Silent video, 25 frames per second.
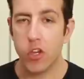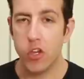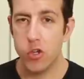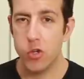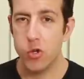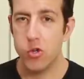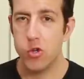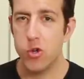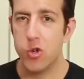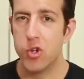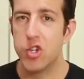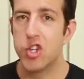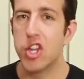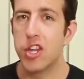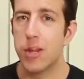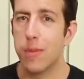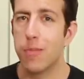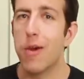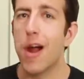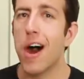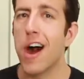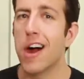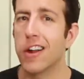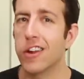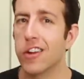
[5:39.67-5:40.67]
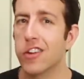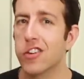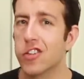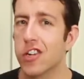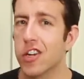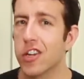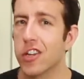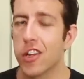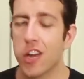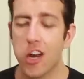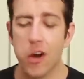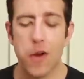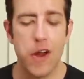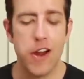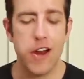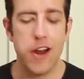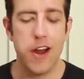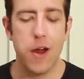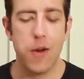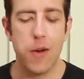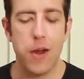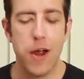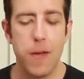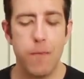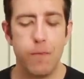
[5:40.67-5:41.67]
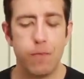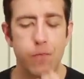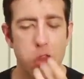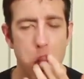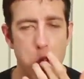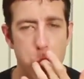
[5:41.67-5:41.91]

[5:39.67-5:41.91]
You do see the broccoli sitting there right now, right?